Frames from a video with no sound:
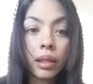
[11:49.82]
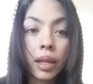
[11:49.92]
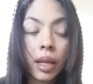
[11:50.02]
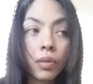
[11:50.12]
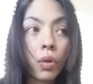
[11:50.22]

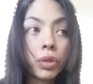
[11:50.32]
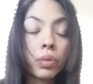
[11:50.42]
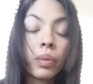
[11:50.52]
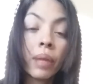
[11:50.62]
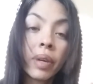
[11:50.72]
they
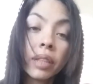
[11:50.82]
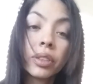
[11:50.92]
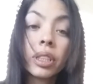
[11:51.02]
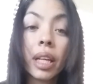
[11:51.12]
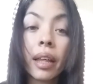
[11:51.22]
also made me
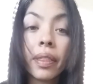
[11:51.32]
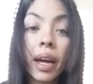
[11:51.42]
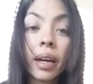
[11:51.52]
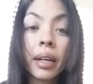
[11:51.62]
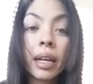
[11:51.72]
understand
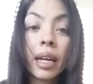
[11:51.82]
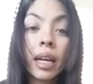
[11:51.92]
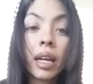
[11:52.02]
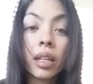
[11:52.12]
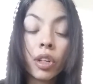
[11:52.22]
that,
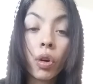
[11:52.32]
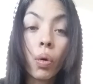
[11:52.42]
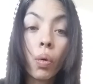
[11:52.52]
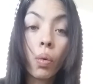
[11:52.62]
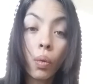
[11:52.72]

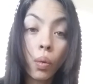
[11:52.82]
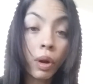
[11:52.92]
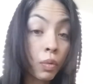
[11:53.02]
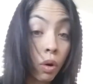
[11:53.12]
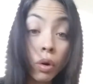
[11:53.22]
and
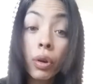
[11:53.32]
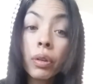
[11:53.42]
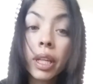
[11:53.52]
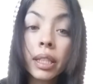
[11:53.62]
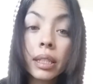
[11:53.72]
we all
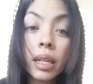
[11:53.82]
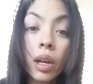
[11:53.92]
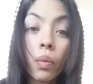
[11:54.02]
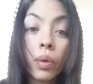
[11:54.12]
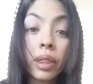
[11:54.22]
know this,
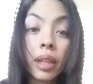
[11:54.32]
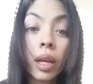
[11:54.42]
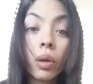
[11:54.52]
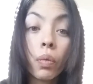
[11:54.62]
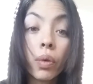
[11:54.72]
we
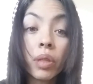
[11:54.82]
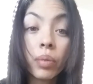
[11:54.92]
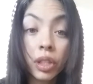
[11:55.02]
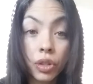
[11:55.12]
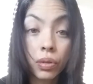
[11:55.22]
think with
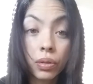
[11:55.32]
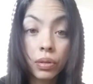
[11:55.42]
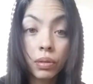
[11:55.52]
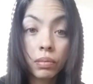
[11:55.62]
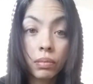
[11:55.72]

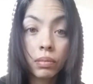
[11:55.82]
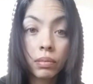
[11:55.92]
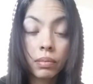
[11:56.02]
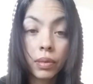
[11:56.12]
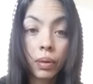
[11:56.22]
pictures.
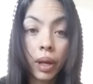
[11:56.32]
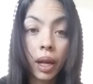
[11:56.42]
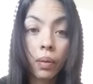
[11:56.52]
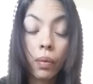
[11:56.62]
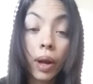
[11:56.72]

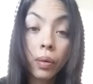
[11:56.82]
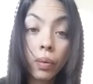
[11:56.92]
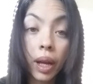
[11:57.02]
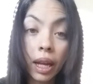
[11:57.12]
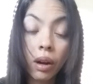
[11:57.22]
Okay, right
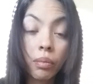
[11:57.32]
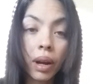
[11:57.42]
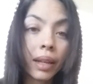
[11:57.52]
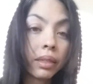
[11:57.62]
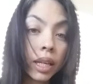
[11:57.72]
away our
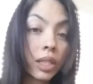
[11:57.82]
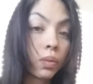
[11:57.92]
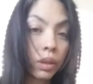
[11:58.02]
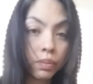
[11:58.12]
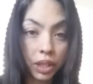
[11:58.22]
mind thinks
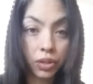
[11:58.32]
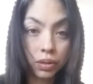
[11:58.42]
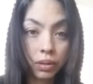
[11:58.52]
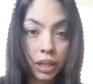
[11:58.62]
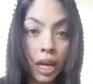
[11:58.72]
with
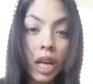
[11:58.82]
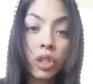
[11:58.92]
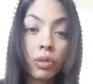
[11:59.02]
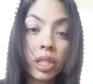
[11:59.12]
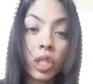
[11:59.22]
pictures.
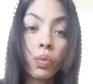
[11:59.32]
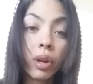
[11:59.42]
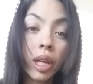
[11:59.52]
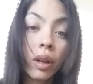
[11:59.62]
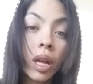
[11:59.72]
So this is
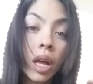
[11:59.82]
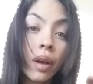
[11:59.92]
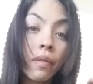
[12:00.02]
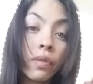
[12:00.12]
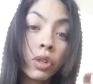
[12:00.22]
where the
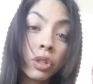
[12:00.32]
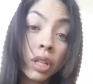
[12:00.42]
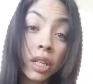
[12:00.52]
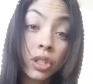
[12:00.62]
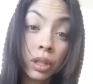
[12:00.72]

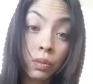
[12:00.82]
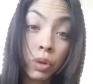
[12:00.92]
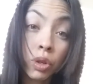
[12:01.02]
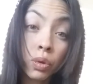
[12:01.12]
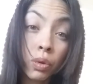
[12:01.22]
visualization,
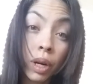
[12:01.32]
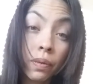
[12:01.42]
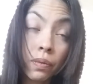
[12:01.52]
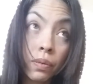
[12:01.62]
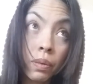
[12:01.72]
when you try to
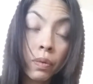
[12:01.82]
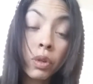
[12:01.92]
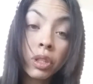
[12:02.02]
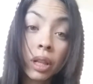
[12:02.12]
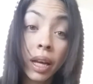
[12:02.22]

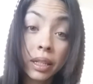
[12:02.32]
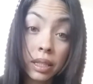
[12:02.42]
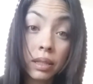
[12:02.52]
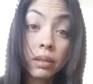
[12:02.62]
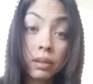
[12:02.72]

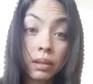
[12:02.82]
visualize,